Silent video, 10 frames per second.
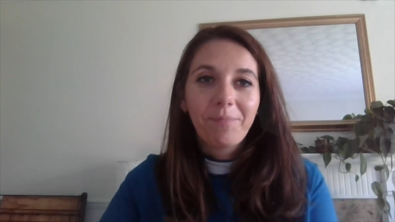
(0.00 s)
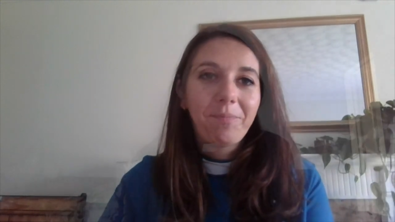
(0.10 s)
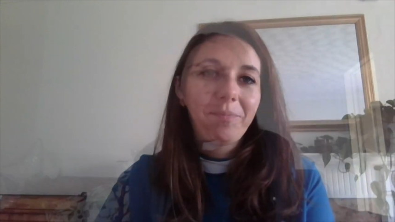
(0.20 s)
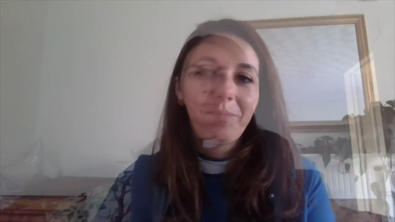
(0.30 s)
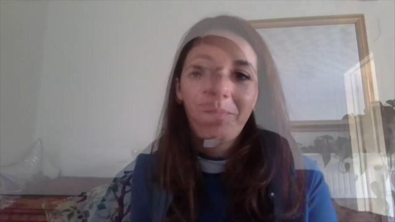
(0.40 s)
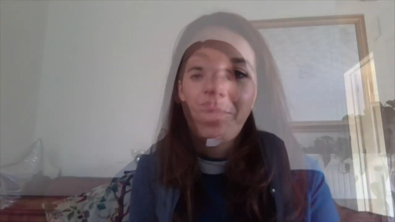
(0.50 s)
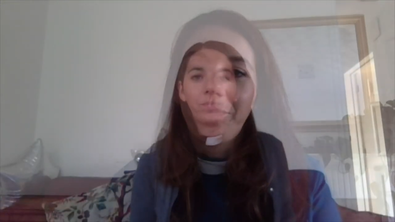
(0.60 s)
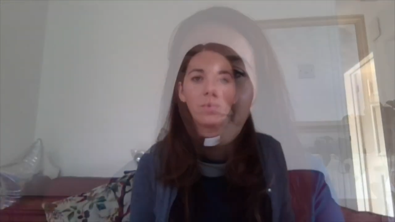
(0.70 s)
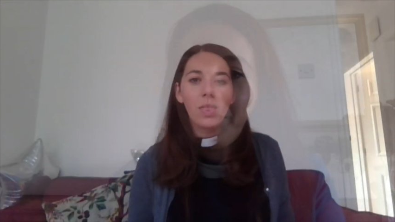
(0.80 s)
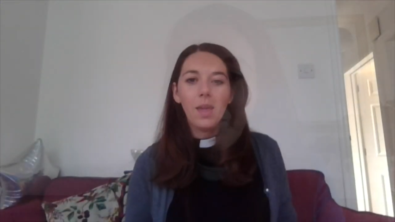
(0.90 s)

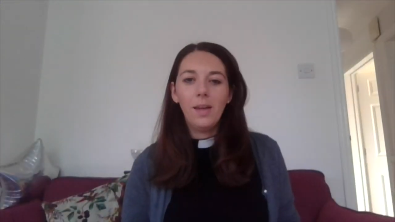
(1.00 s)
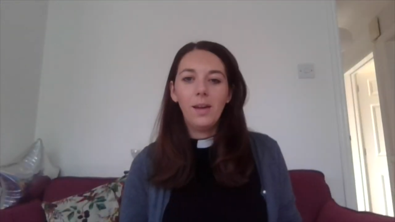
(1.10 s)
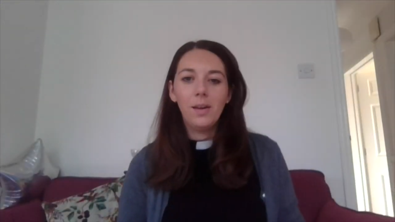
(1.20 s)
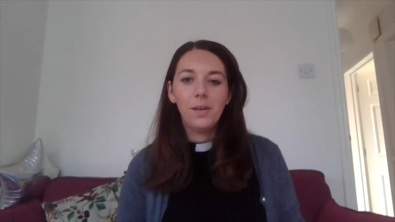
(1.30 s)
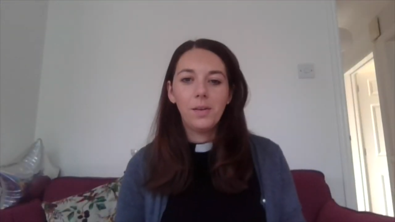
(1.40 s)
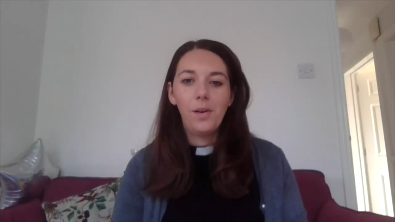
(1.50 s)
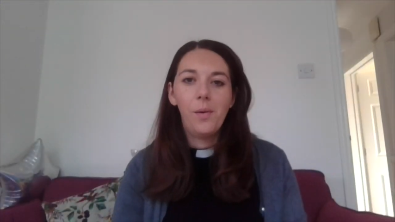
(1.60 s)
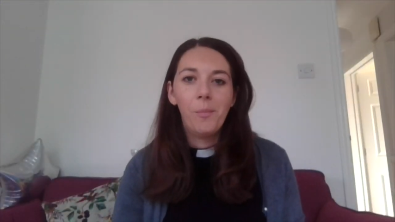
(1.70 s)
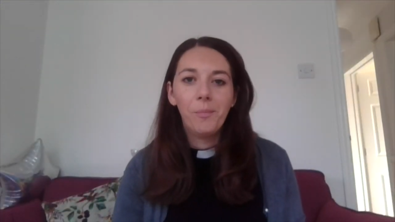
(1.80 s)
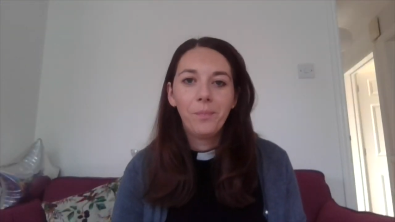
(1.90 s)

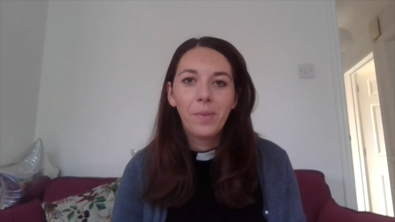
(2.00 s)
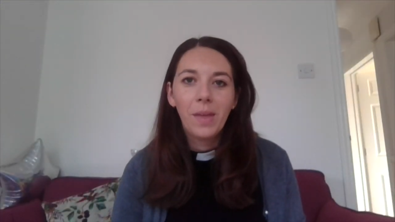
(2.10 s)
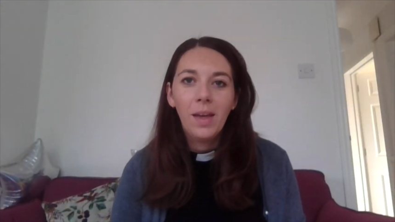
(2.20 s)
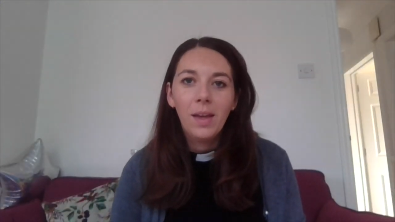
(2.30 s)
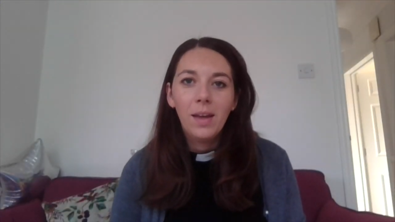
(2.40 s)
Nobody speaks.